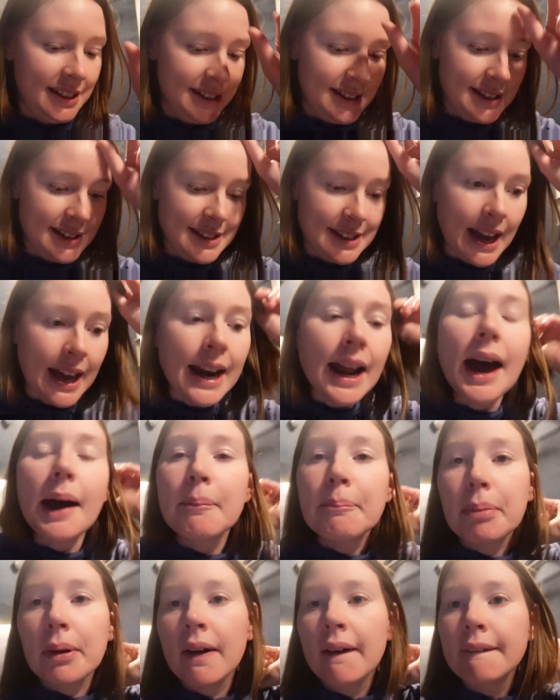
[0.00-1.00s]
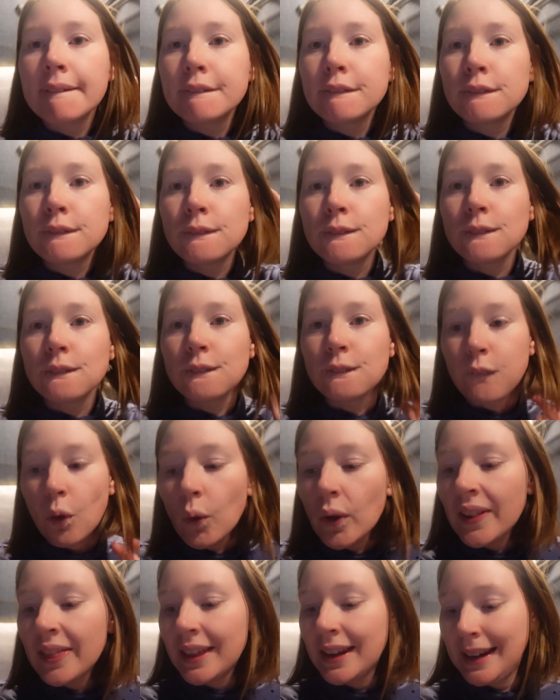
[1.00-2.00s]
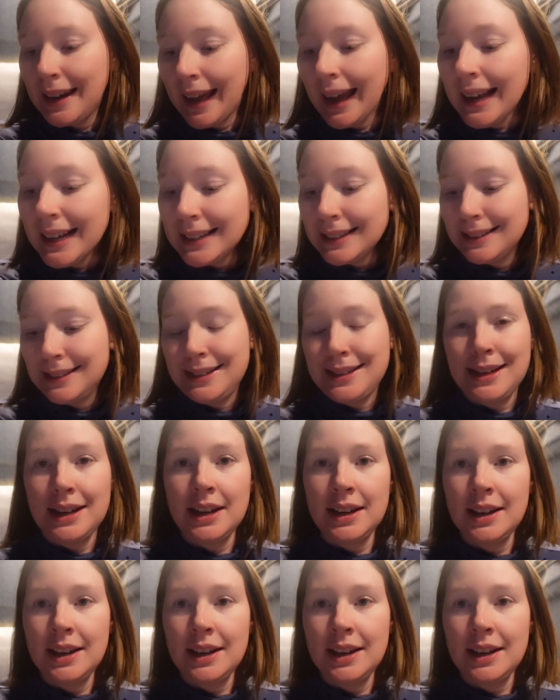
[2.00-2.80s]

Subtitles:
set up for the night.